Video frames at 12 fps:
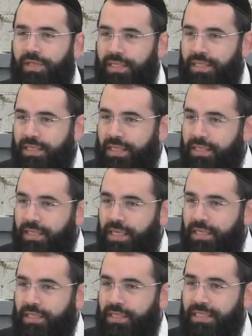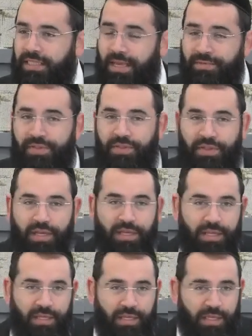in 6 days. In the seventh
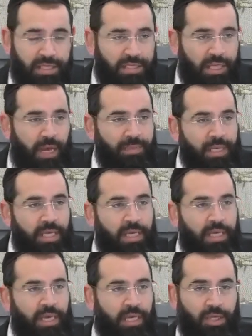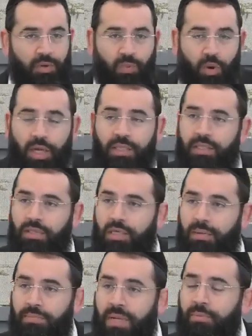day he stopped, and you want to
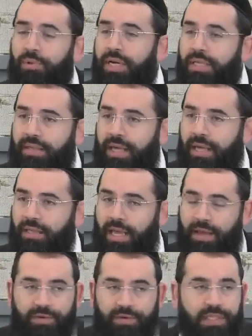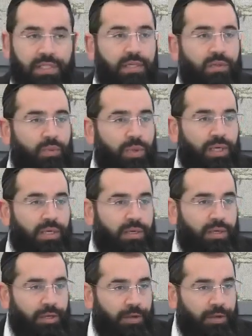commemorate that every single week